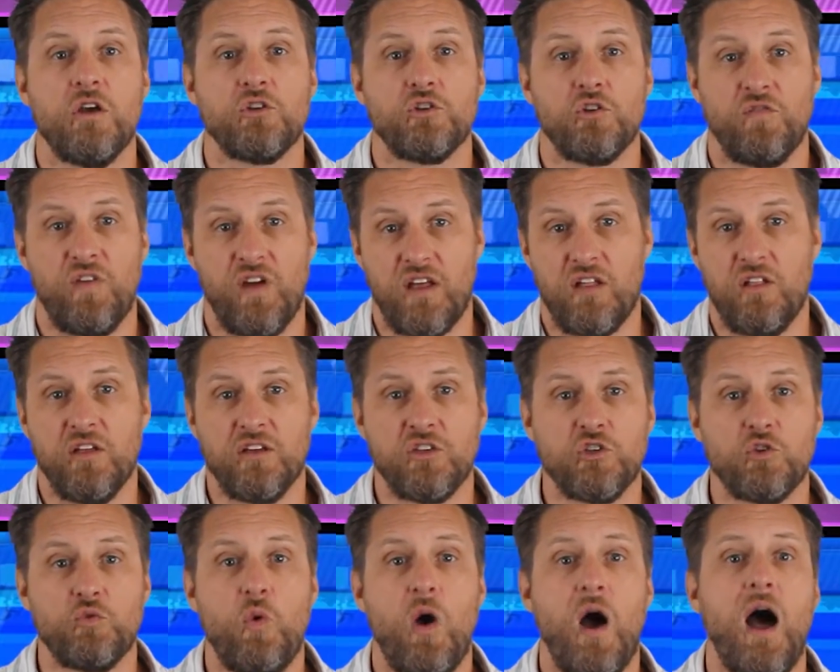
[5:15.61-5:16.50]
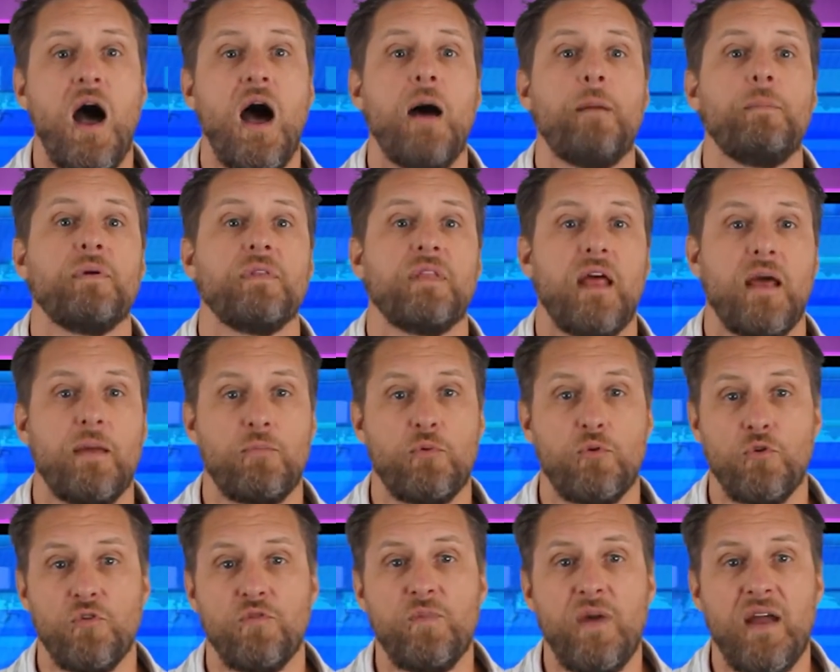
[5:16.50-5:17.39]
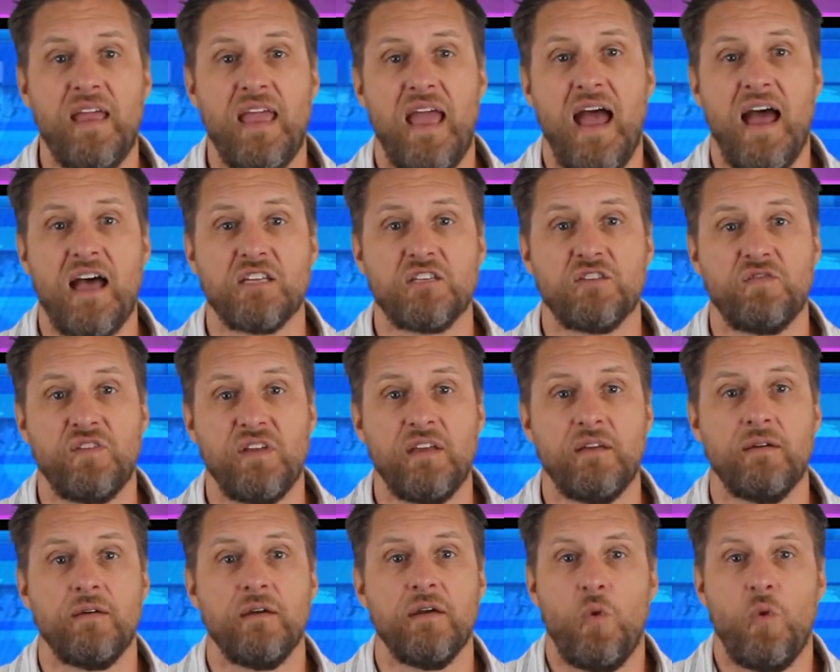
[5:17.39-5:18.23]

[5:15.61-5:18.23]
So if I click swap and then I approve my gas fee,